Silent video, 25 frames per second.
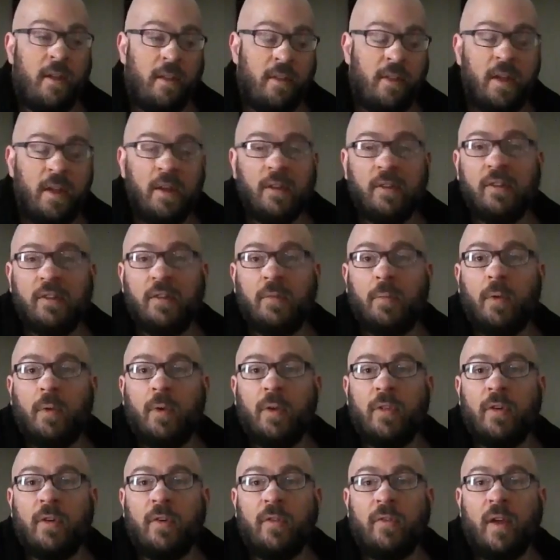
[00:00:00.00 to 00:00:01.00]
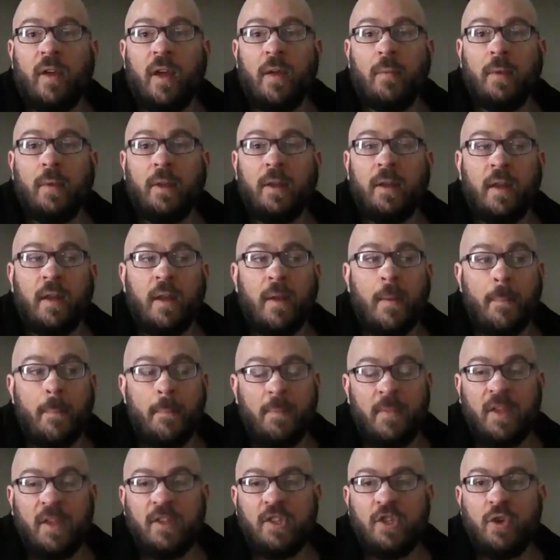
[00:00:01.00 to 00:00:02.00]
that they can support their family.
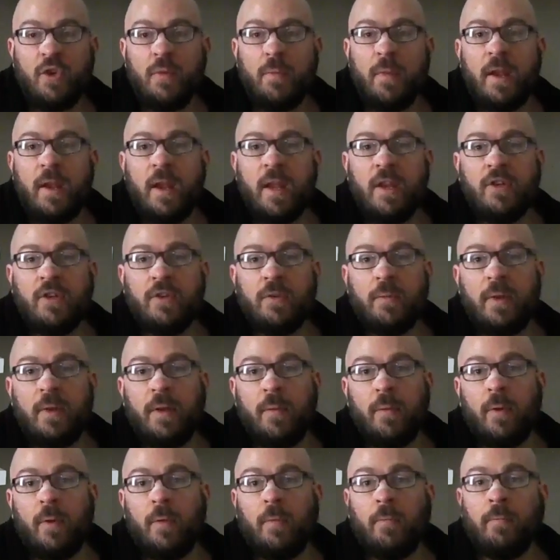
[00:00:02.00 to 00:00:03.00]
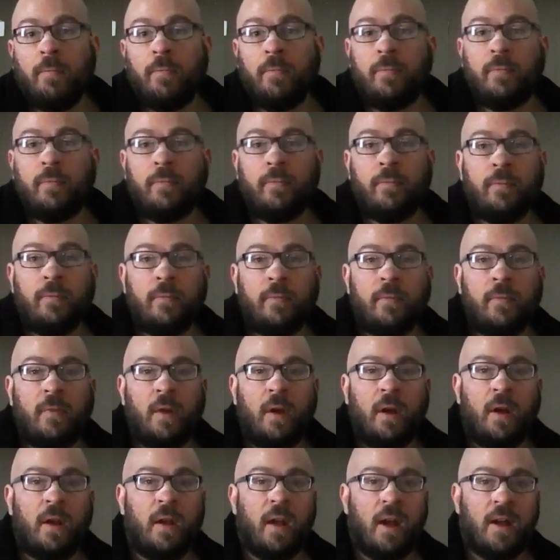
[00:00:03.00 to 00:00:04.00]
That's human nature, people.
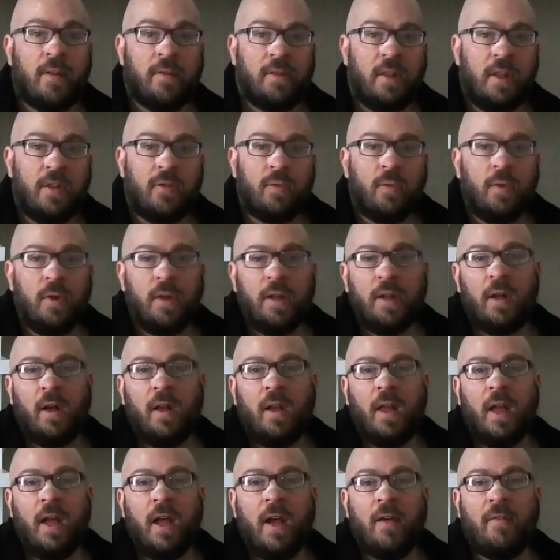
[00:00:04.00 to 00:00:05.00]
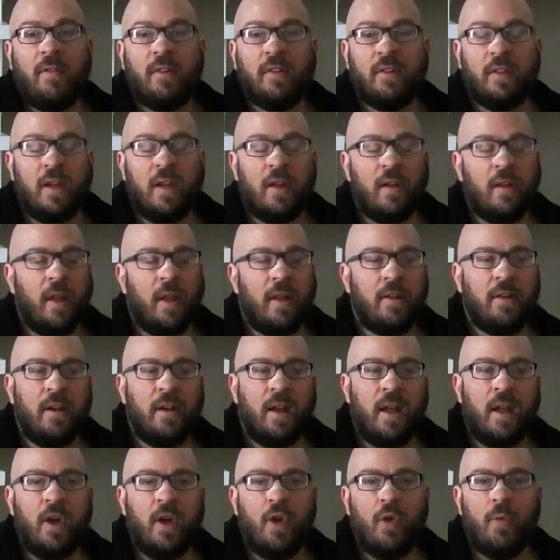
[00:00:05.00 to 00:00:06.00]
All right, guys, so that's really all I have to say on that
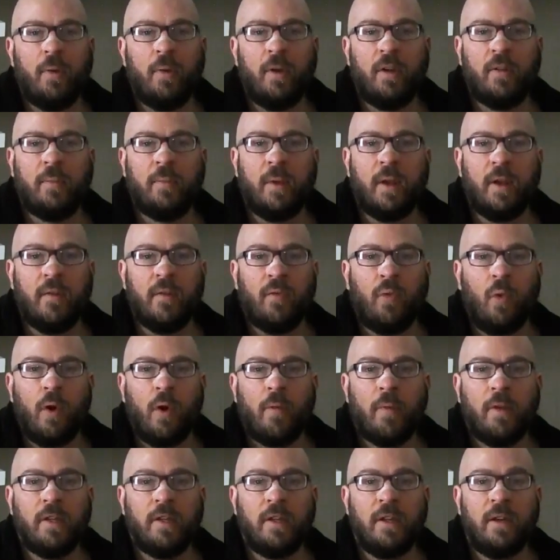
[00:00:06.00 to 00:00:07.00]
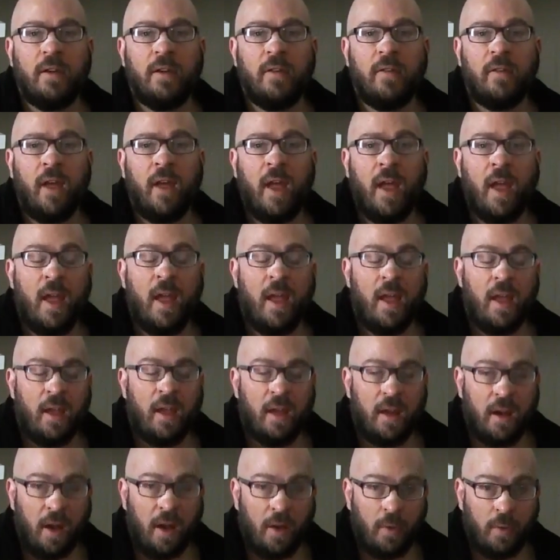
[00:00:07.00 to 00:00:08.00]
today. I hope it has been informative,
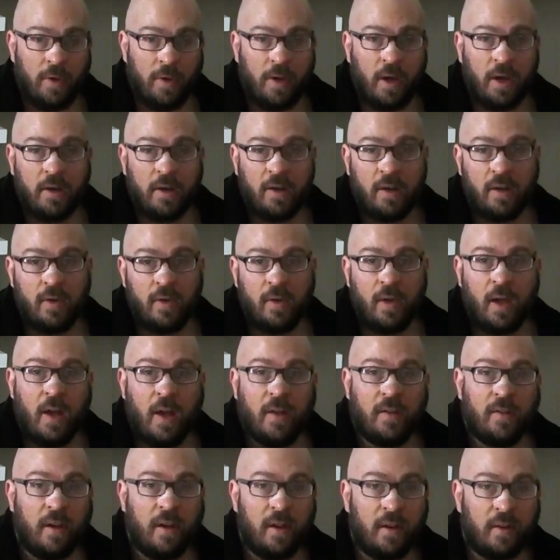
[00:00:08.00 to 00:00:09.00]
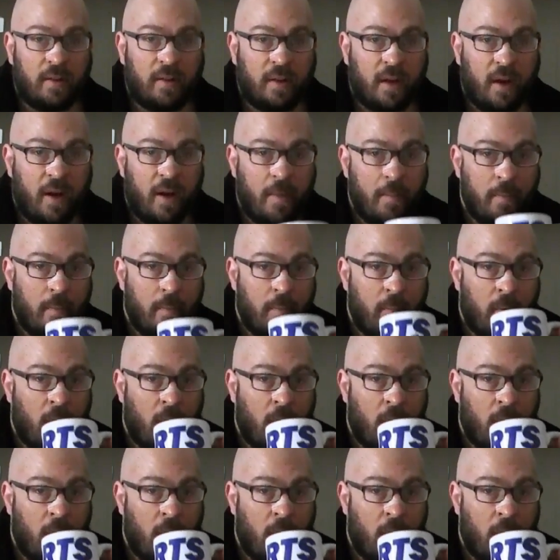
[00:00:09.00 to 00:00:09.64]
and I will talk to you guys next time.